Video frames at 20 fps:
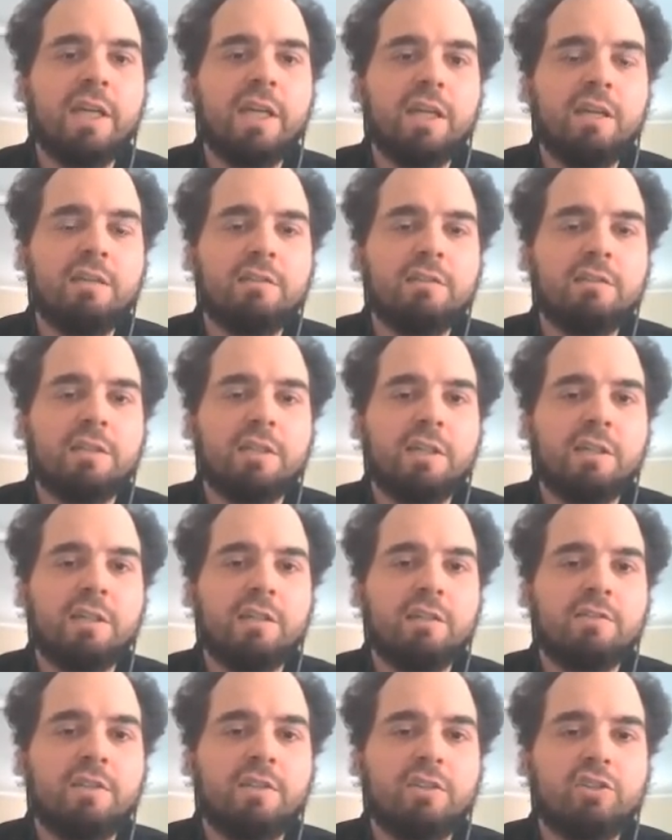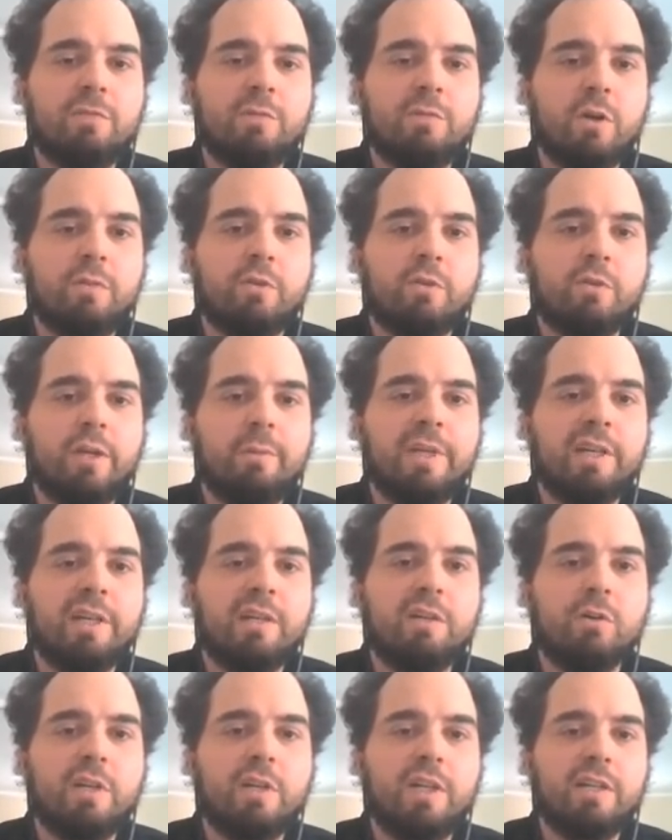And such a workflow can be
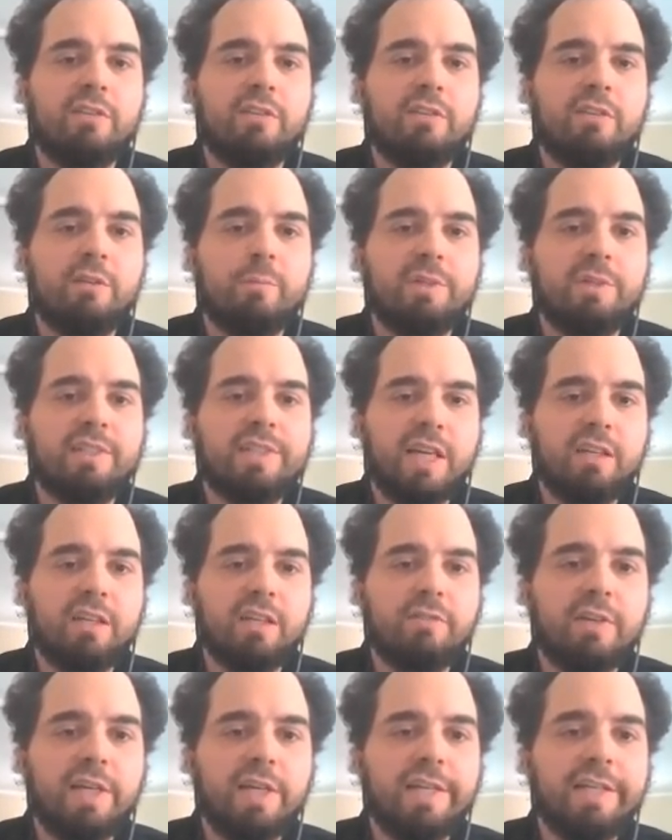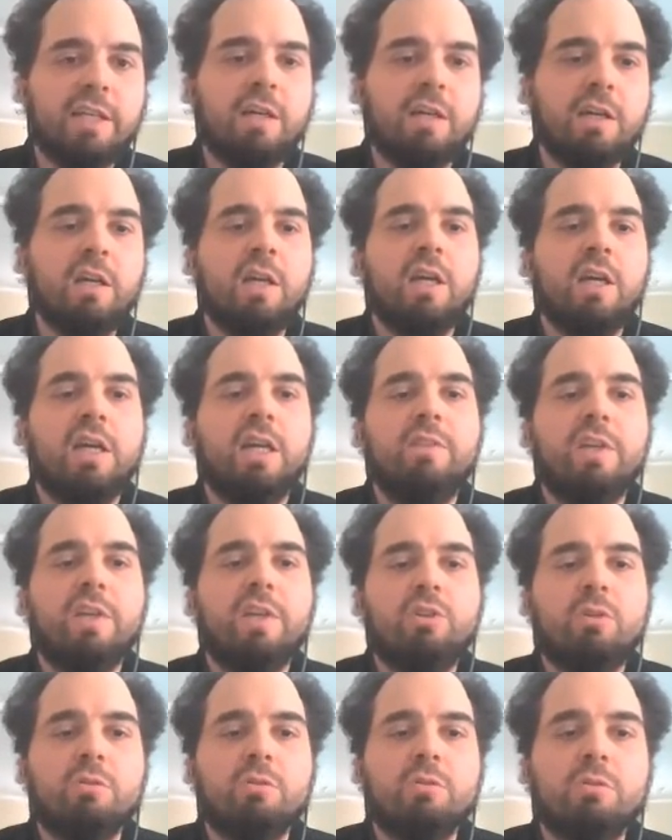encoded as a simple text file here, in
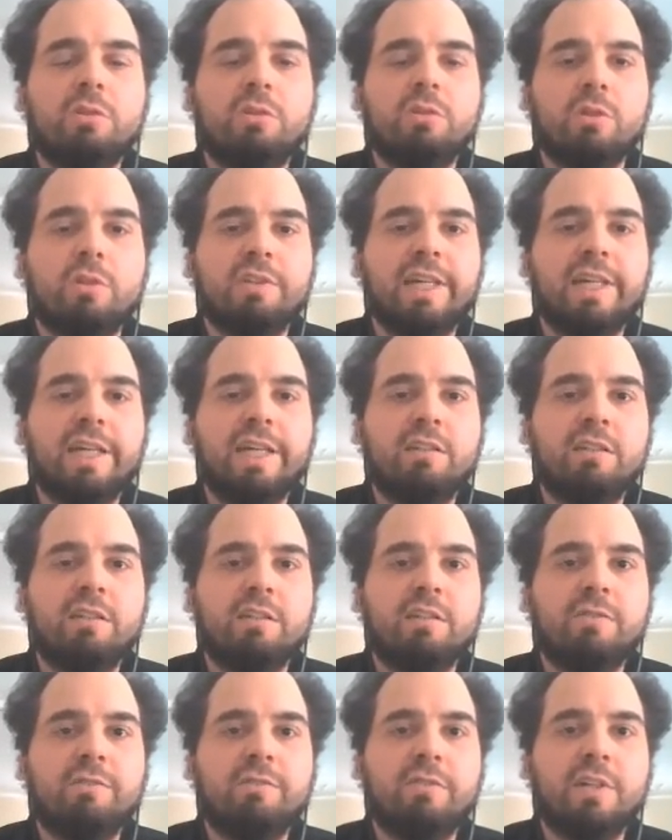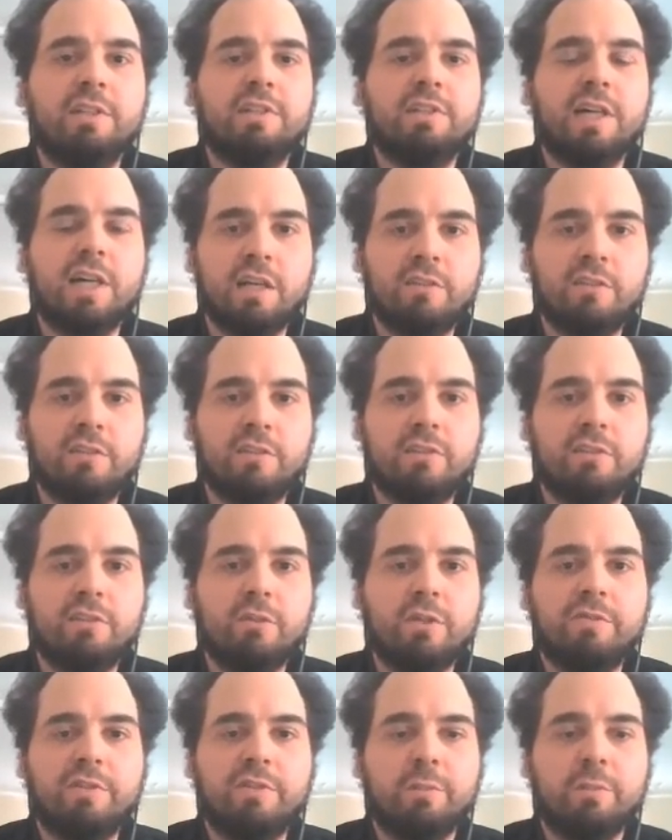which you contain the different tasks,
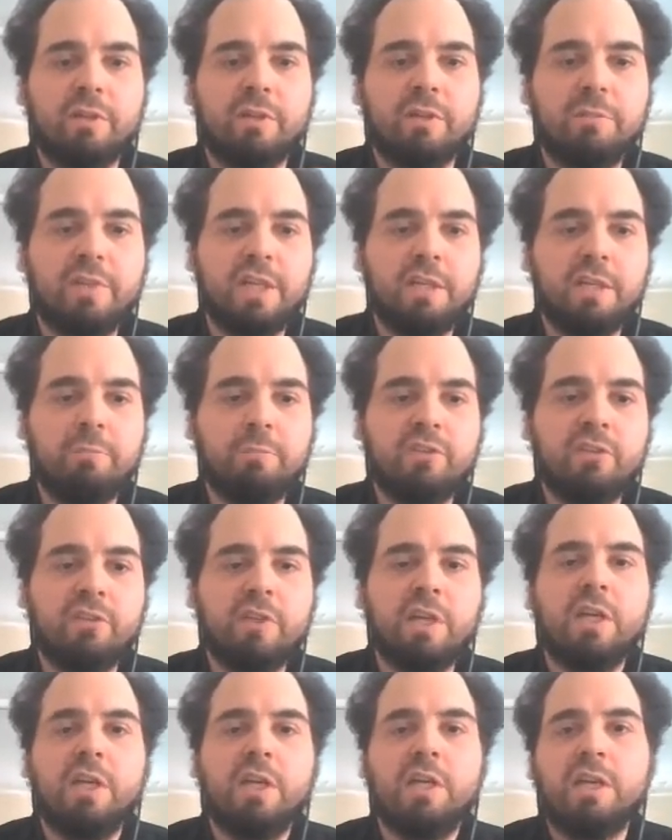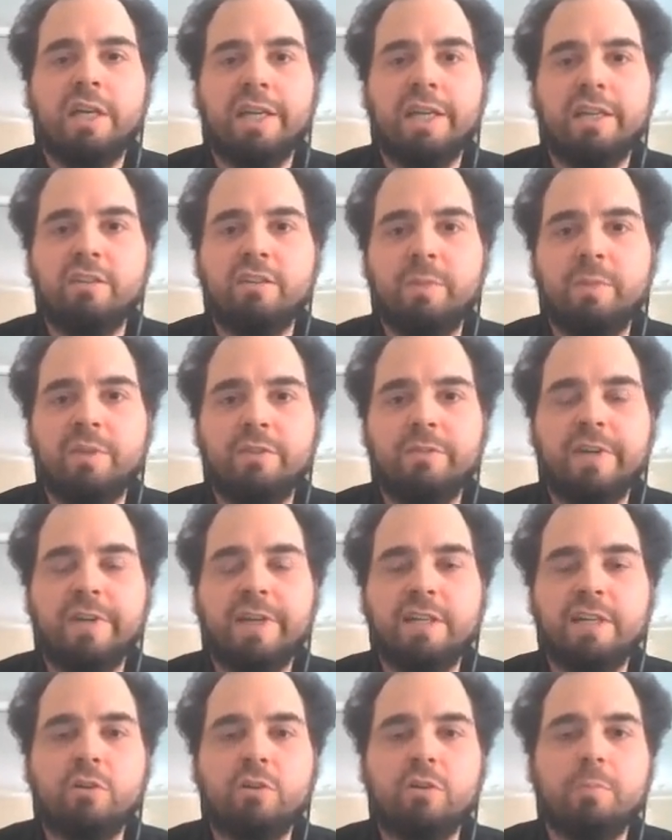you give them some names, and
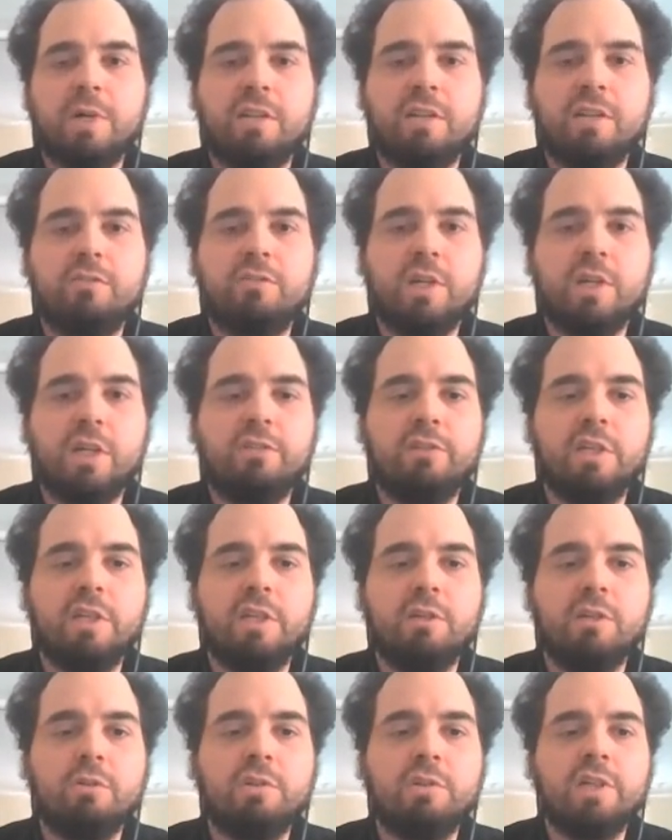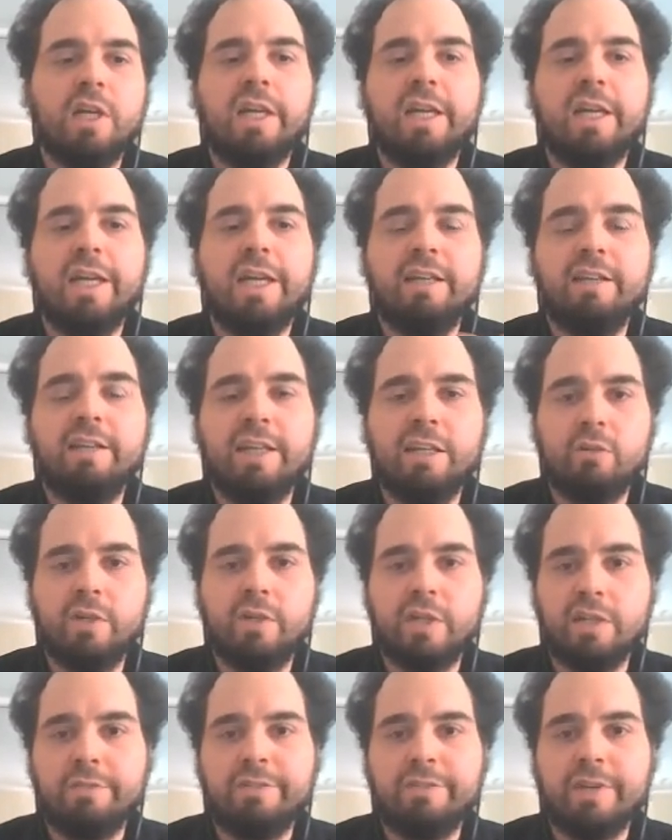specify the commands to execute. And then you
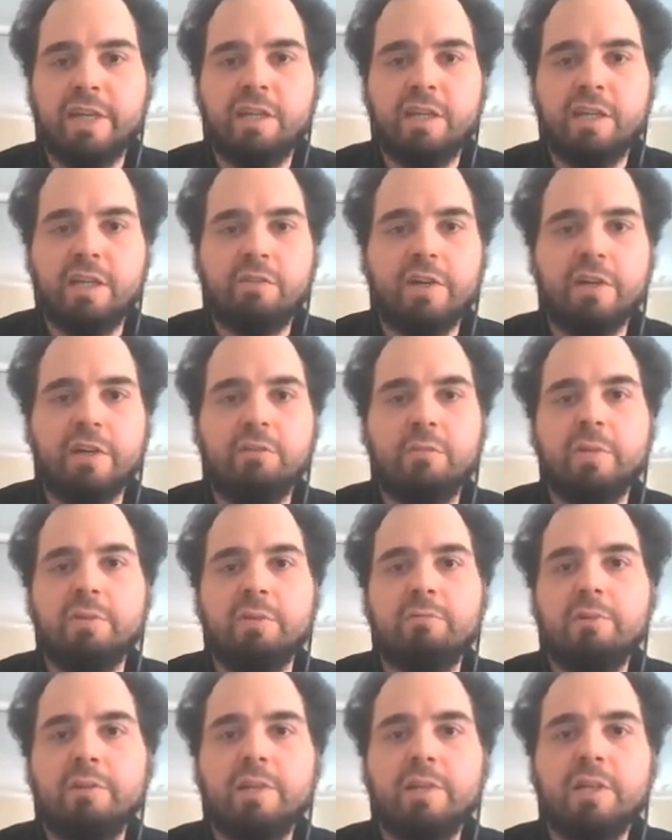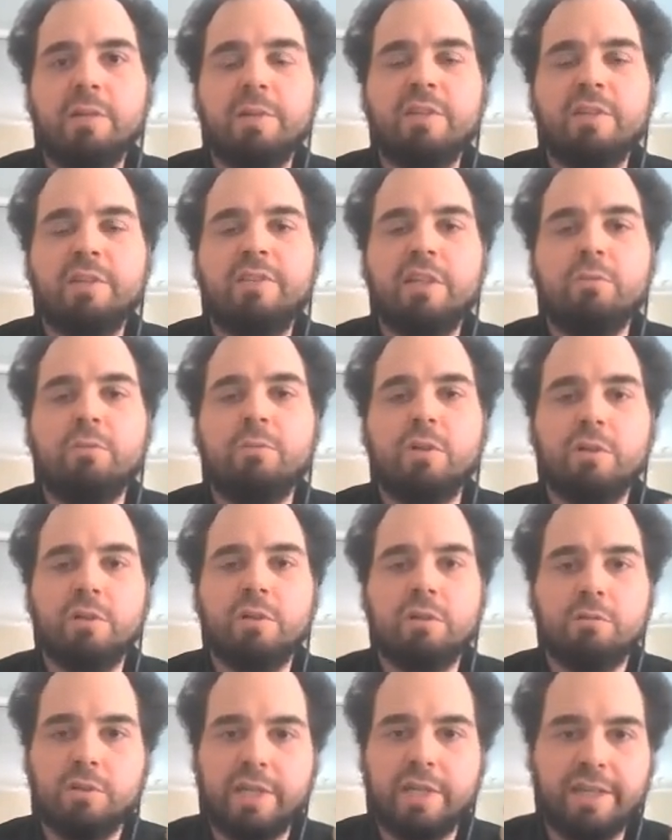can define environment variables that you want
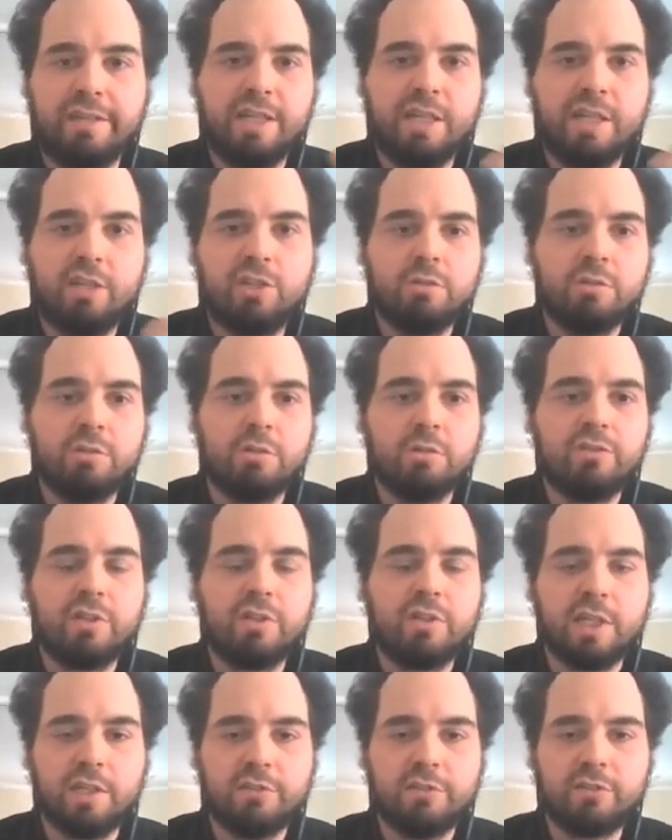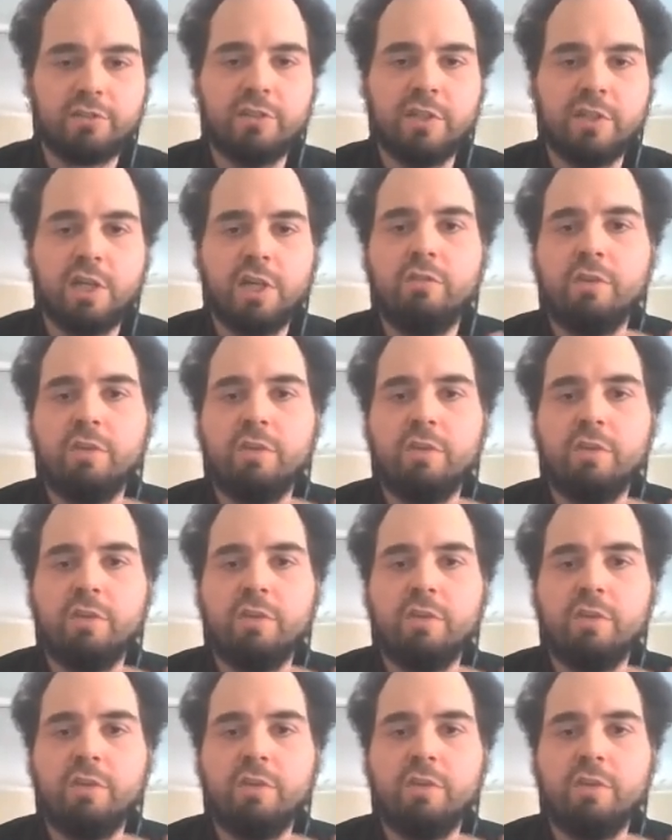to attach to those tasks.